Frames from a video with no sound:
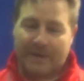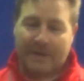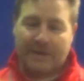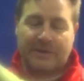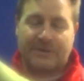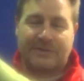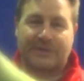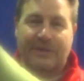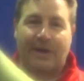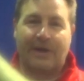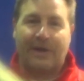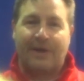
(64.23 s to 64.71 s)

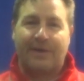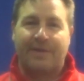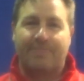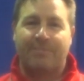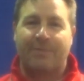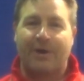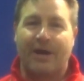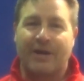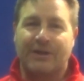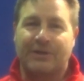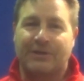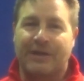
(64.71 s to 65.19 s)
So the
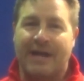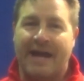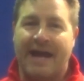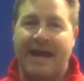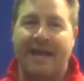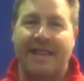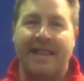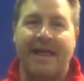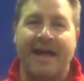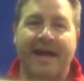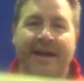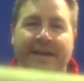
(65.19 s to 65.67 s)
brush
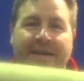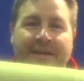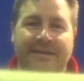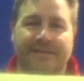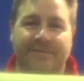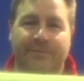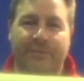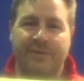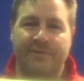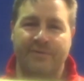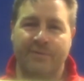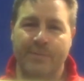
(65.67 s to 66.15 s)
nylon is
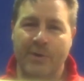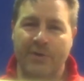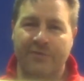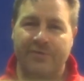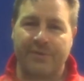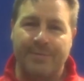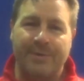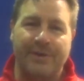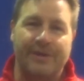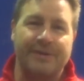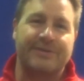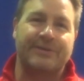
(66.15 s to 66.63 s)

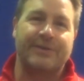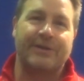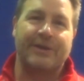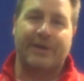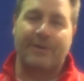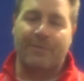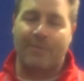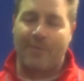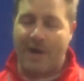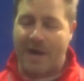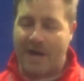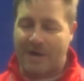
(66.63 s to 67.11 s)
removable so you
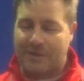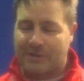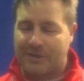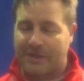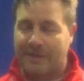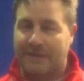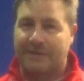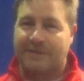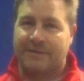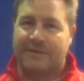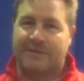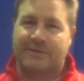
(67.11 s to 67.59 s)
can wash
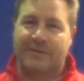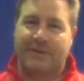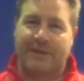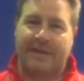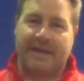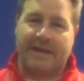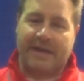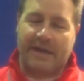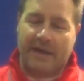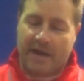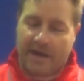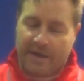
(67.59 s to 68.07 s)
it, so you
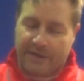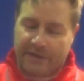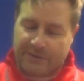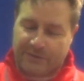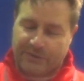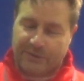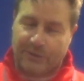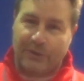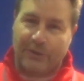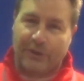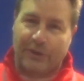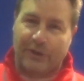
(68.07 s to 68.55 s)
can get all the
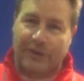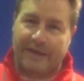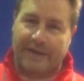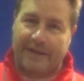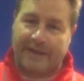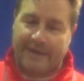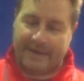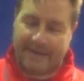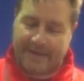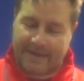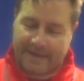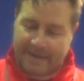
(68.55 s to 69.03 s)
drool
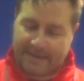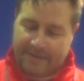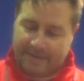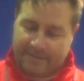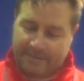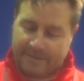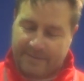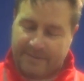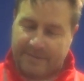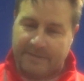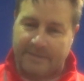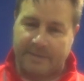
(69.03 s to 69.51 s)
and
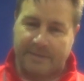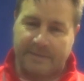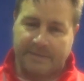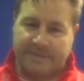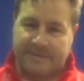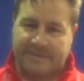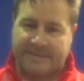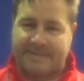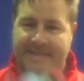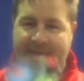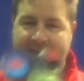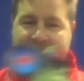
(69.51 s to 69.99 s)
uh,
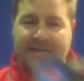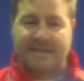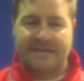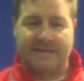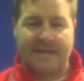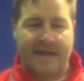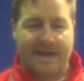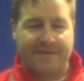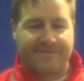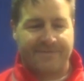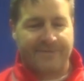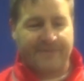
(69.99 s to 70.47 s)
stains
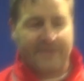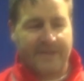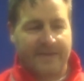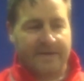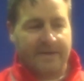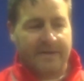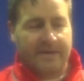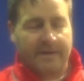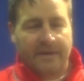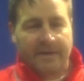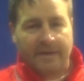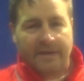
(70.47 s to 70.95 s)
off of it.
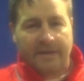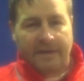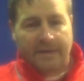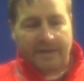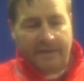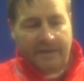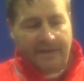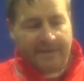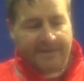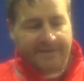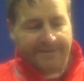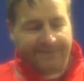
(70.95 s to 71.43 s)

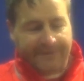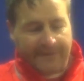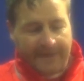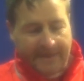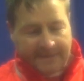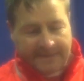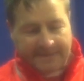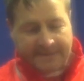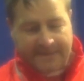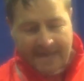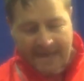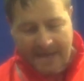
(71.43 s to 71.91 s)
It
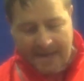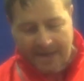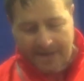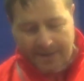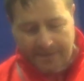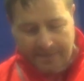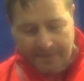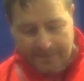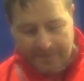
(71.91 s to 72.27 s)
deflates down,